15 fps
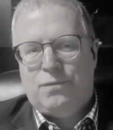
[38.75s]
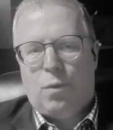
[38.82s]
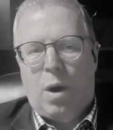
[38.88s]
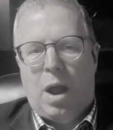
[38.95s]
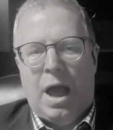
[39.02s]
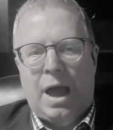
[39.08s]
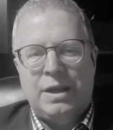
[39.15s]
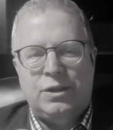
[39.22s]

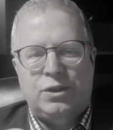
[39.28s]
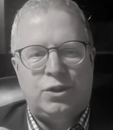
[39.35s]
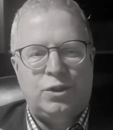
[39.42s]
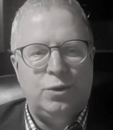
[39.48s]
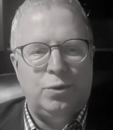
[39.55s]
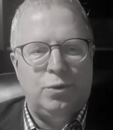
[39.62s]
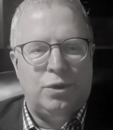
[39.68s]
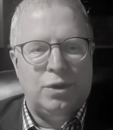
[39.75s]
rise
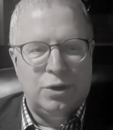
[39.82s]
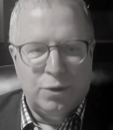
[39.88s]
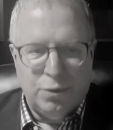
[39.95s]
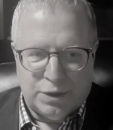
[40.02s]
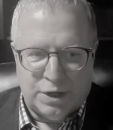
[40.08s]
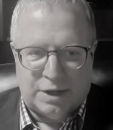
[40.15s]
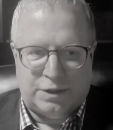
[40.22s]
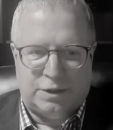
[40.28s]
to the New
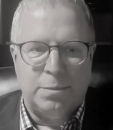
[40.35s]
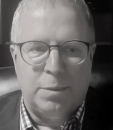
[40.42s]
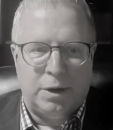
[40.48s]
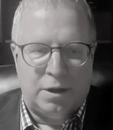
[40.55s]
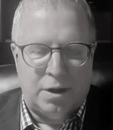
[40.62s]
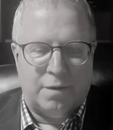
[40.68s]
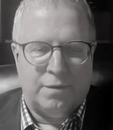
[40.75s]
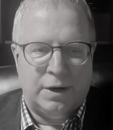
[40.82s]
Testament
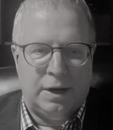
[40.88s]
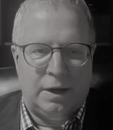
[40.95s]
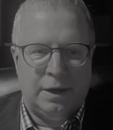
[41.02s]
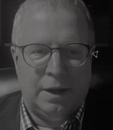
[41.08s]
covenant.